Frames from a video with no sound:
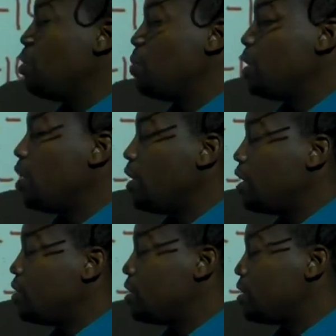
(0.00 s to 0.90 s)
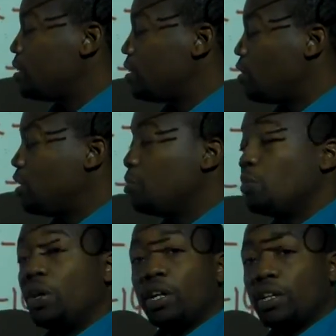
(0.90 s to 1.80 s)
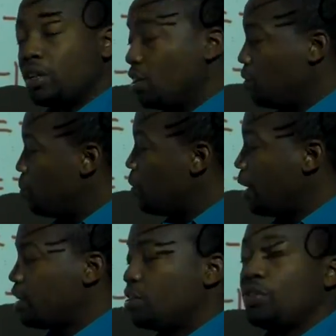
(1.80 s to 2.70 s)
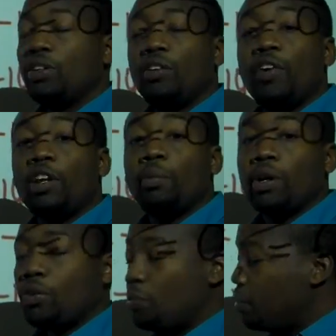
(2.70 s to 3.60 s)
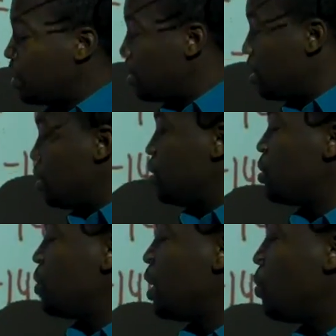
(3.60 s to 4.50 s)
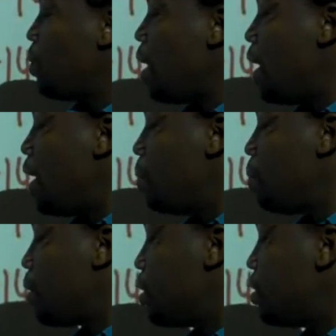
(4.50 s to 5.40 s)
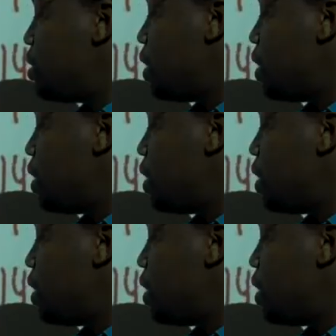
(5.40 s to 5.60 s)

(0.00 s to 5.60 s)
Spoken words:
what we already know. Since it's only 1, we don't have to do the factor by grouping. So we get a y plus